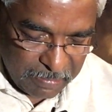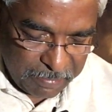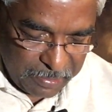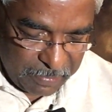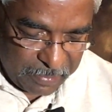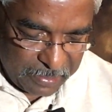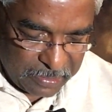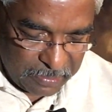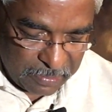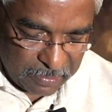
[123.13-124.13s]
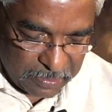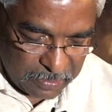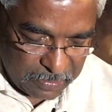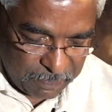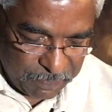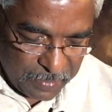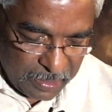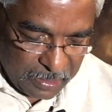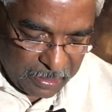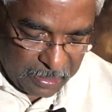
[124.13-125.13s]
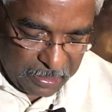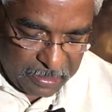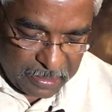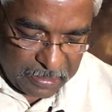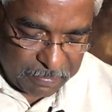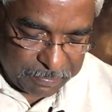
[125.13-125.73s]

pretty much, so his